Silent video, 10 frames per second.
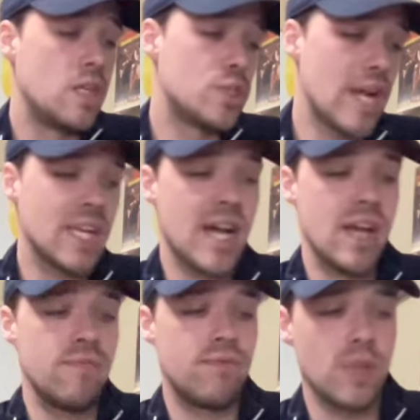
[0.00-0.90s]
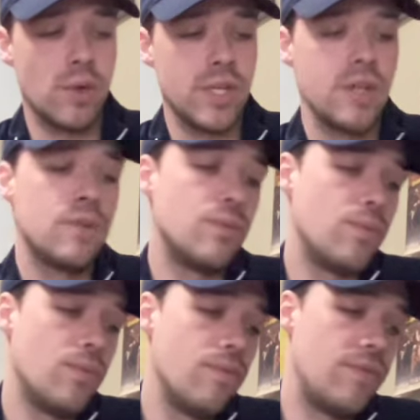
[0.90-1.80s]
Track nine, floating,
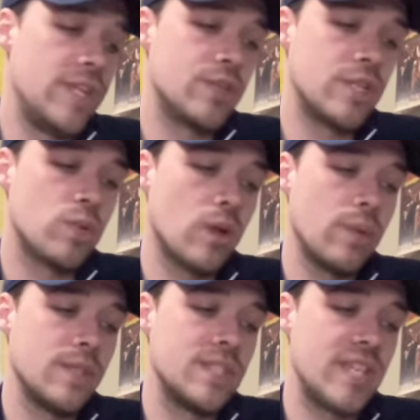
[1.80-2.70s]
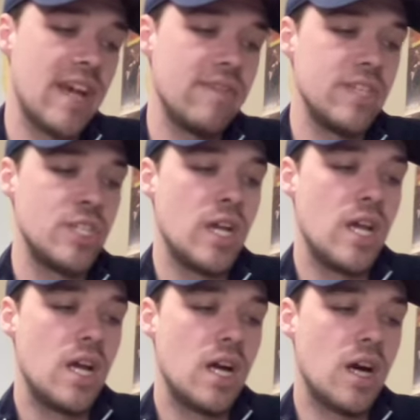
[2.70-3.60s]
featuring 21 Savage.
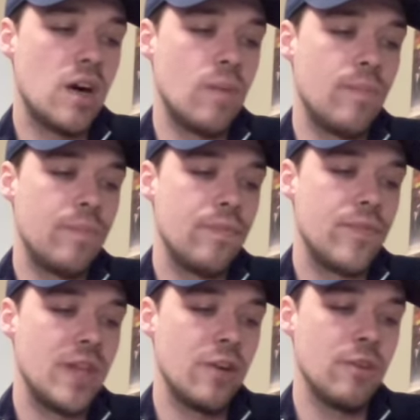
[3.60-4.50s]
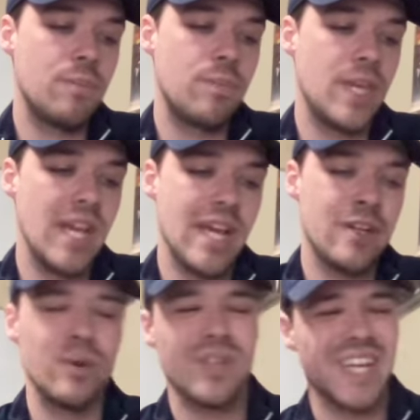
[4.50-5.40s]
Um, you know, the
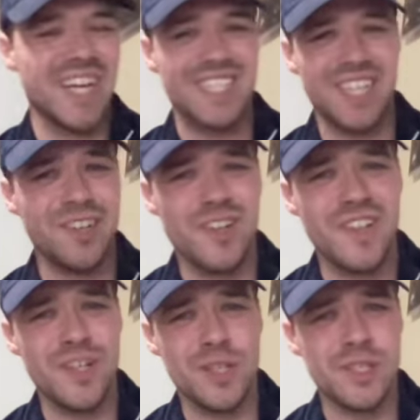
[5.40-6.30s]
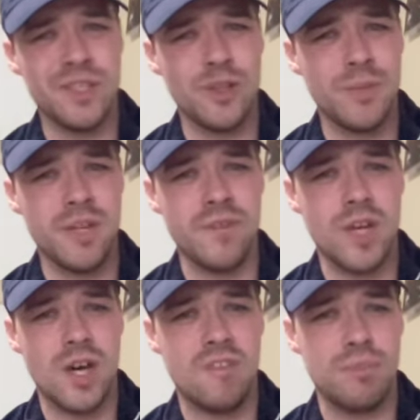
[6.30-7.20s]
piano, like I said earlier, there's a little bit of an
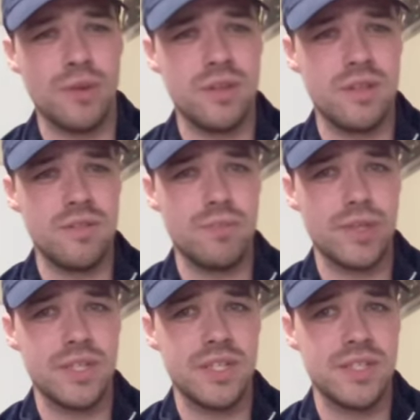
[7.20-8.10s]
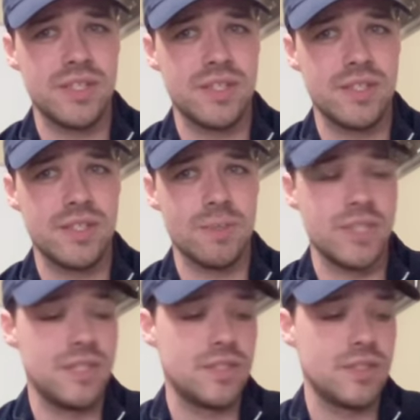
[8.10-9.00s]
off put puttingness to some of
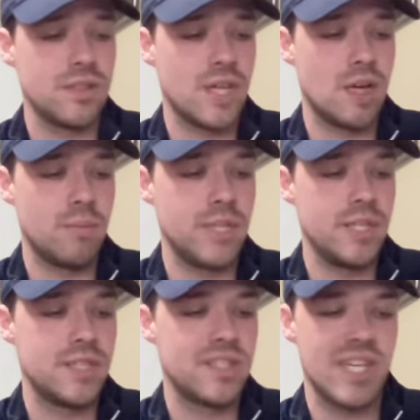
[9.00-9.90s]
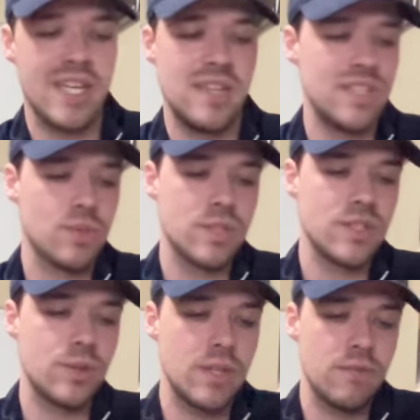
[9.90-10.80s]
these uh, beats, and this one's
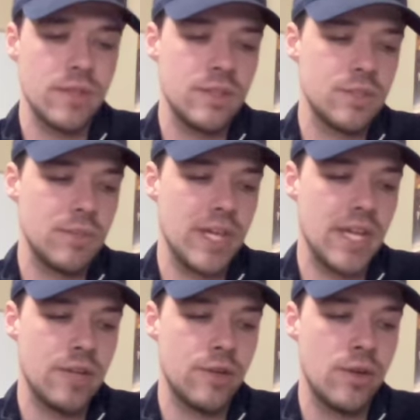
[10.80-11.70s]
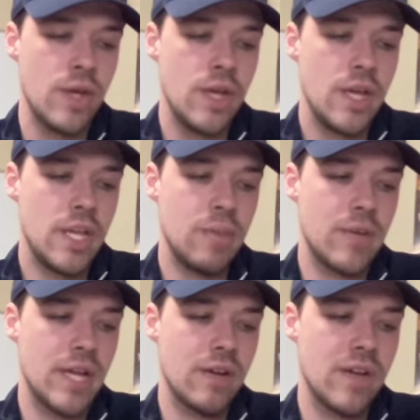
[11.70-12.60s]
no different. There's a piano in the
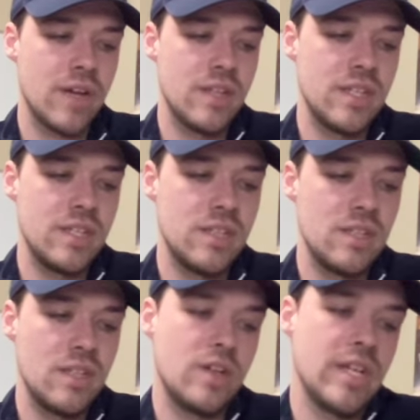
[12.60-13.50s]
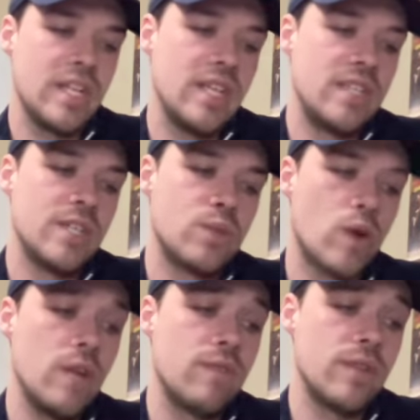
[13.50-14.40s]
background, and you know, it, it does
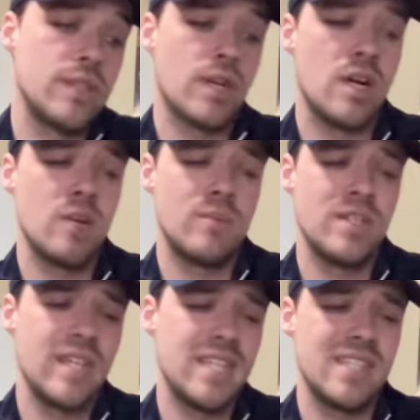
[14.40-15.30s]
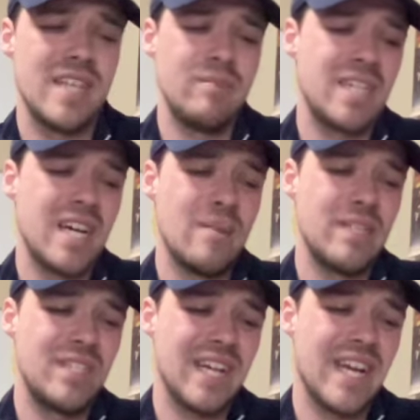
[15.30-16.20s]
right for the song, but at the same time,
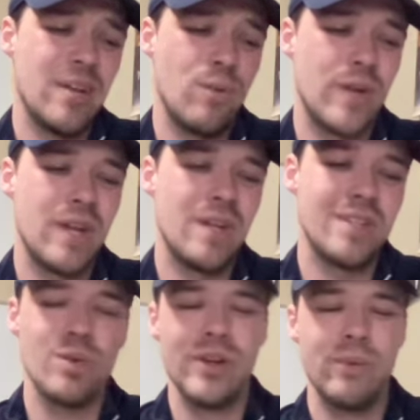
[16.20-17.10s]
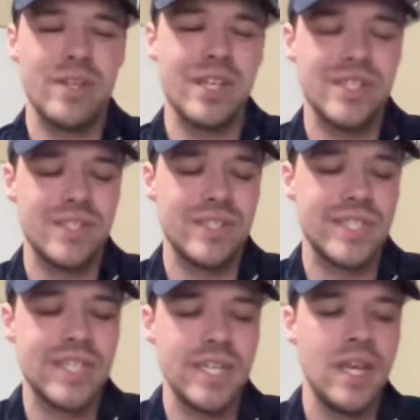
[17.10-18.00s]
it's kind of weird. And 21 does his
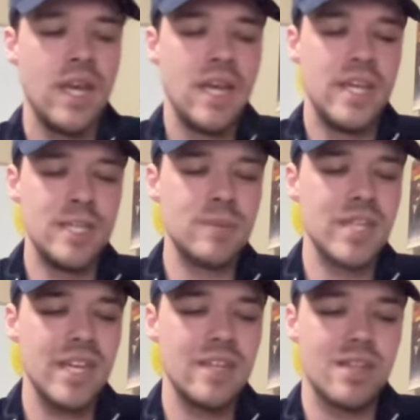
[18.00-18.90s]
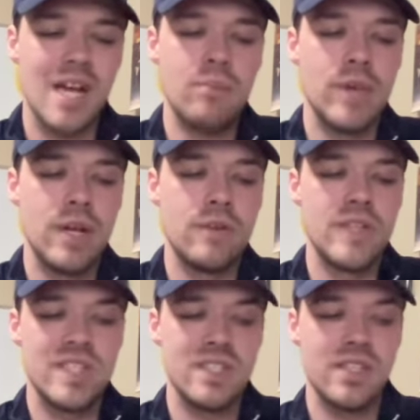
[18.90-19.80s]
thing. He's been getting a lot better
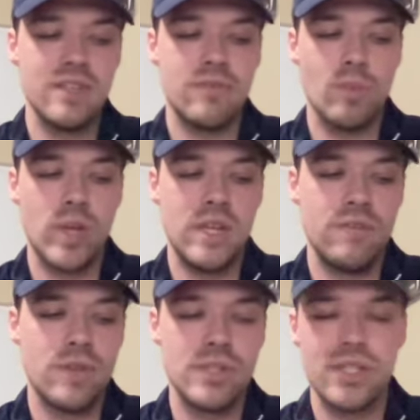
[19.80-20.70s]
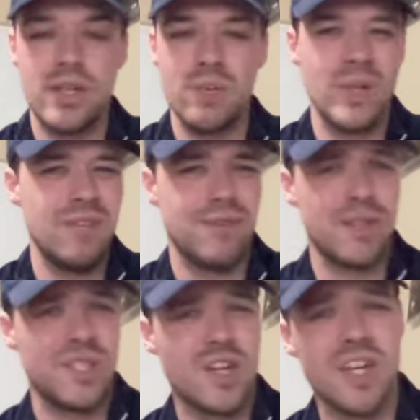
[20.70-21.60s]
recently from when he first started. When he
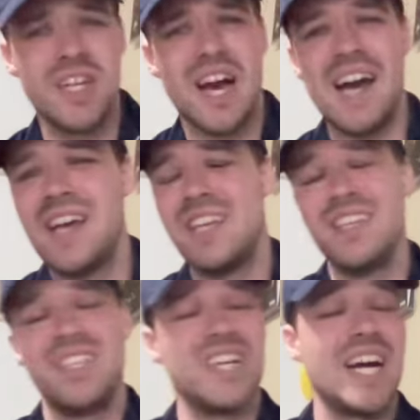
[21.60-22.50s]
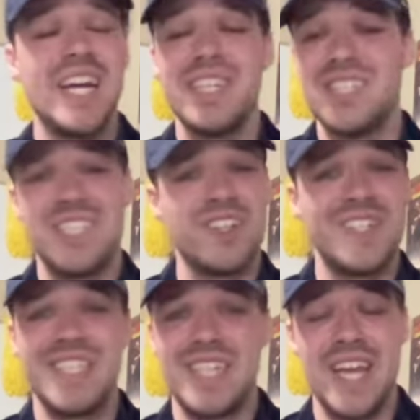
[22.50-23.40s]
first started, I I
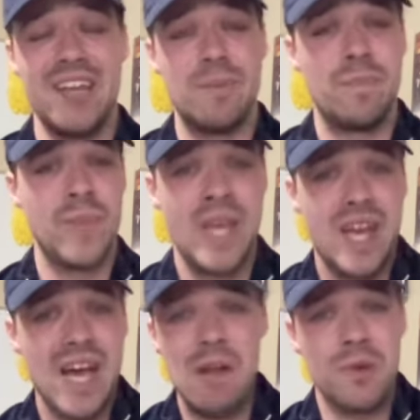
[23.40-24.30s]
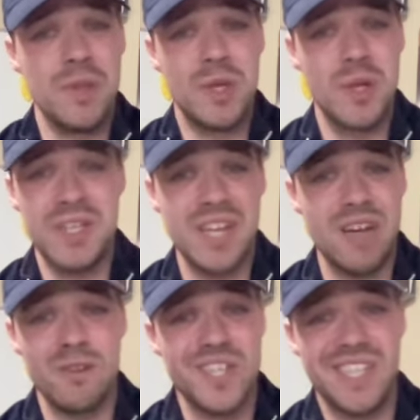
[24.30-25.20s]
couldn't stand him. I really couldn't.
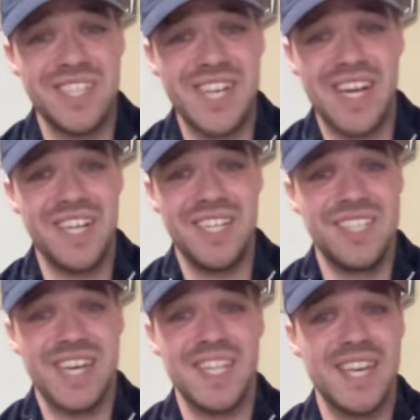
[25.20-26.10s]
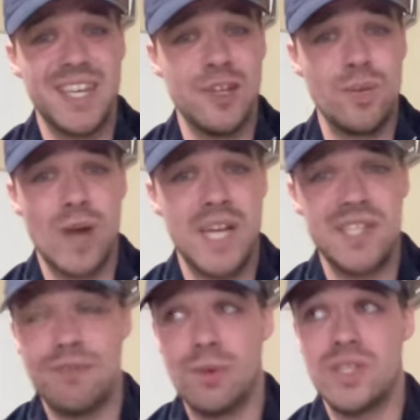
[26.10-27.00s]
I was like, this guy is not that good. Why
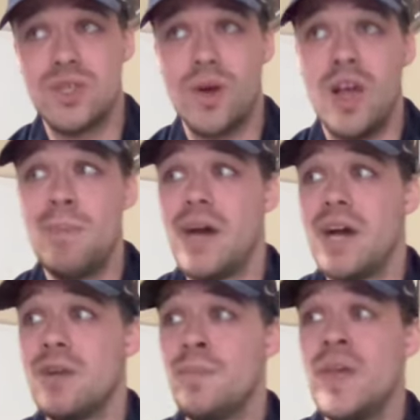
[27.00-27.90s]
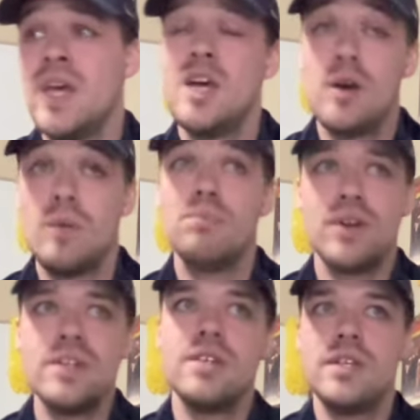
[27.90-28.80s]
is everyone so hype on him?
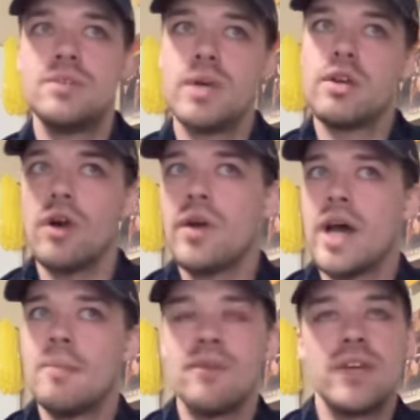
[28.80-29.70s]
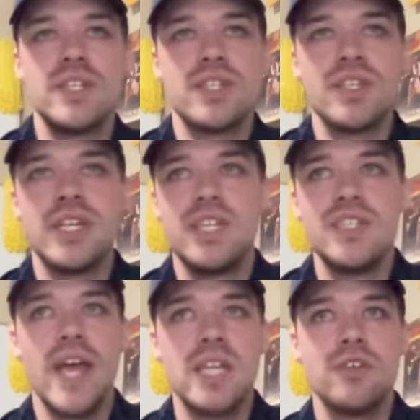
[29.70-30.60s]
But he's been growing on me recently, and
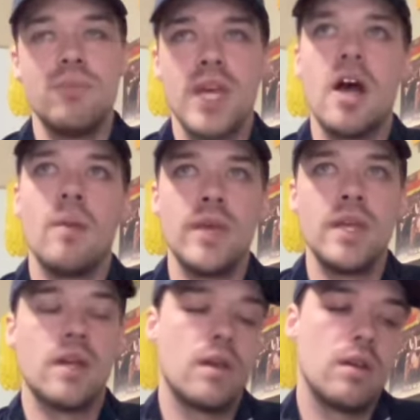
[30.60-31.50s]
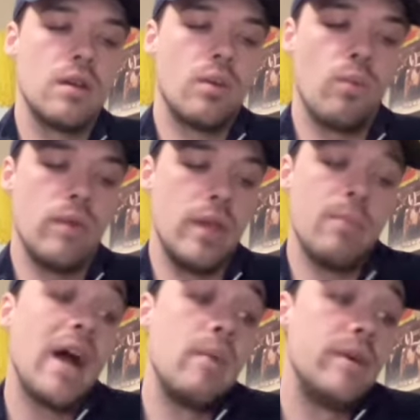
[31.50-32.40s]
he's actually becoming in
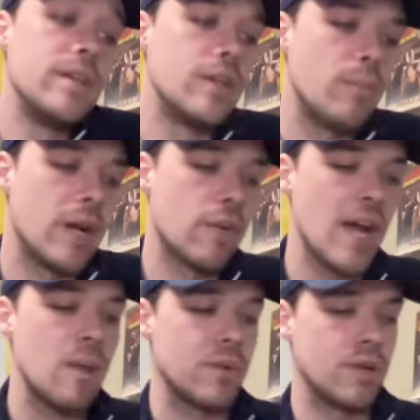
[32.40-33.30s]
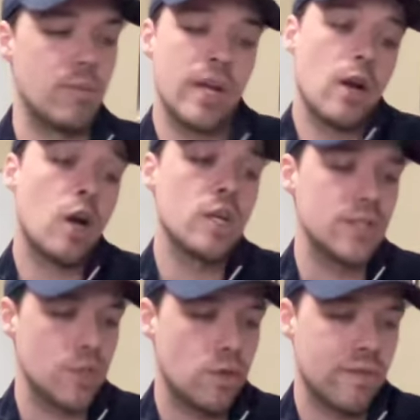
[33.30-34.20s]
my opinion, a better rapper, a better
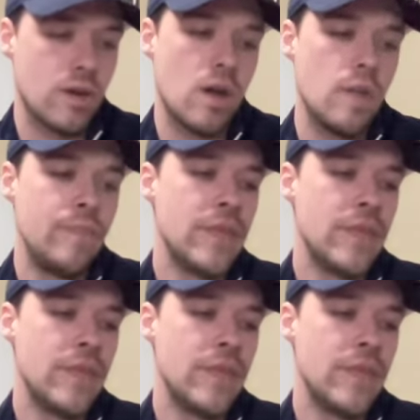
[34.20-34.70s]
artist overall.